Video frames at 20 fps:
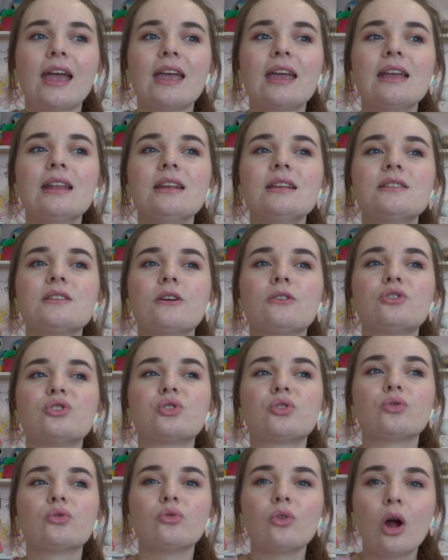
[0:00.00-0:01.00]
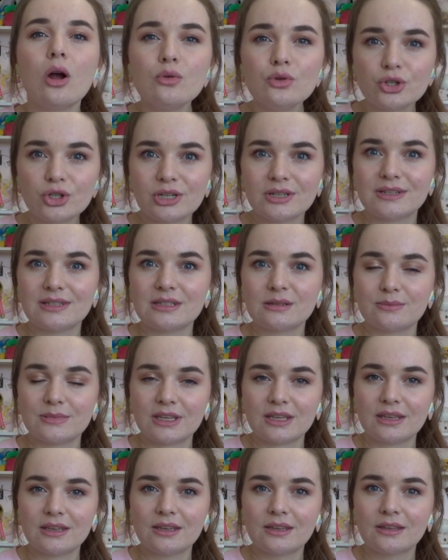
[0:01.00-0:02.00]
It is atrocious to
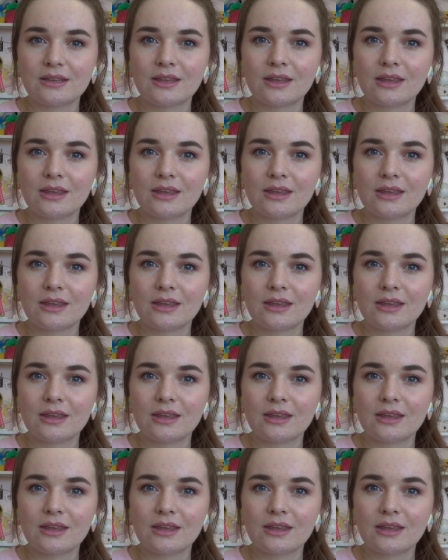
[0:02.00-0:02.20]
me